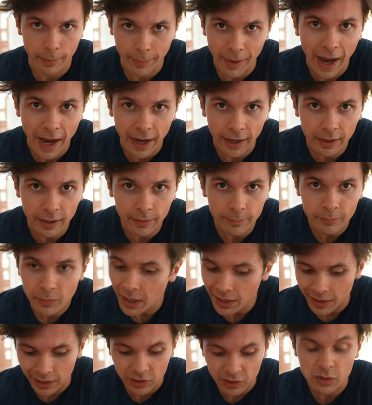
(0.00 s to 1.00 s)
back
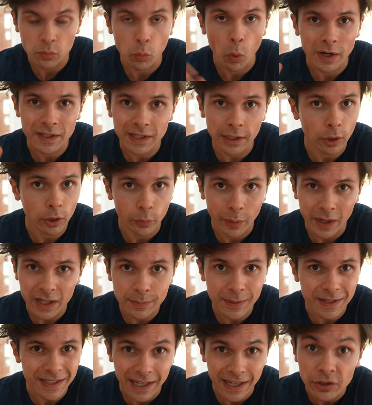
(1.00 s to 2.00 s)
that just wants to get her
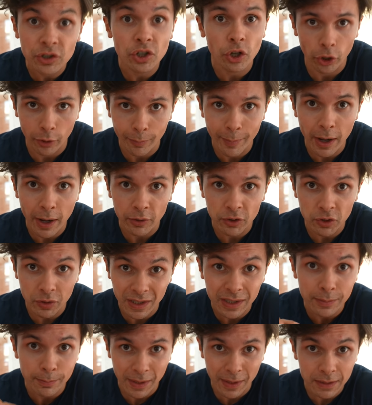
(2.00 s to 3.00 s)
recipes into your mouth. So
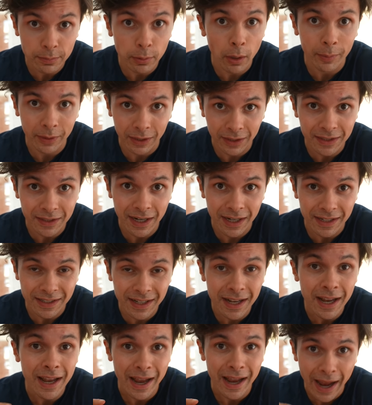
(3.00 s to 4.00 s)
this meat's probably gonna taste
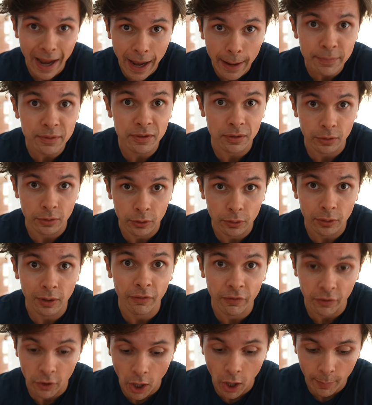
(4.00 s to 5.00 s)
absolutely
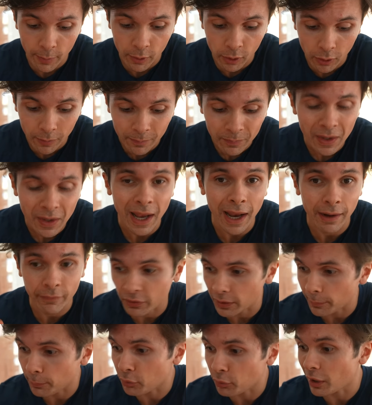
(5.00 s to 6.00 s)
phenomenal. And for
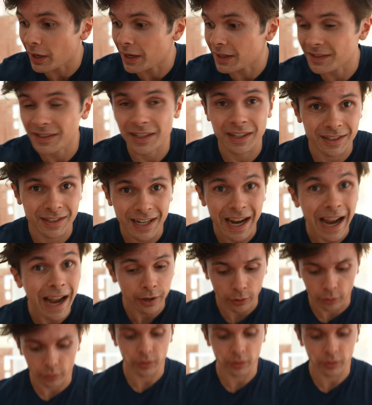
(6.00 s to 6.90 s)
the price, the entire